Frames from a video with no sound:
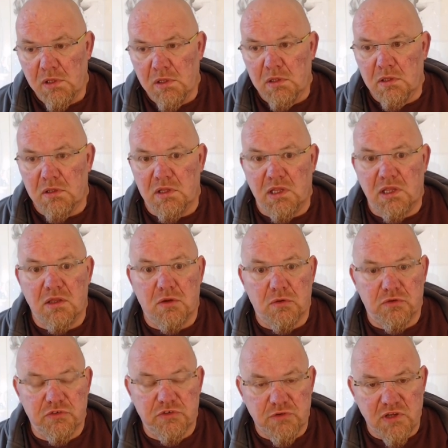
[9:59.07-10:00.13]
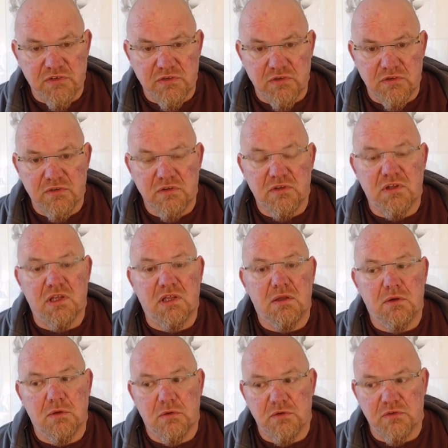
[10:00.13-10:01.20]
They can cause stressors, they can
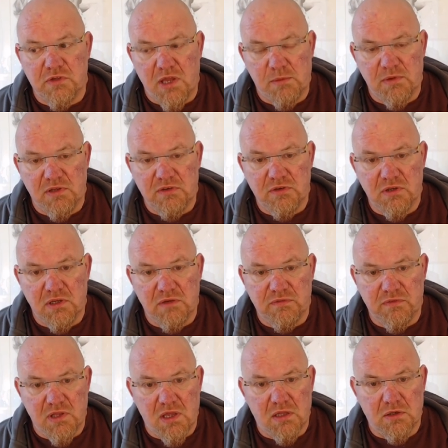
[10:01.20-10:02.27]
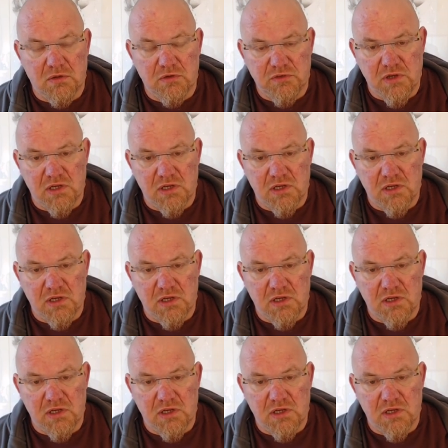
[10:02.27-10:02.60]
cause damage if they are not checked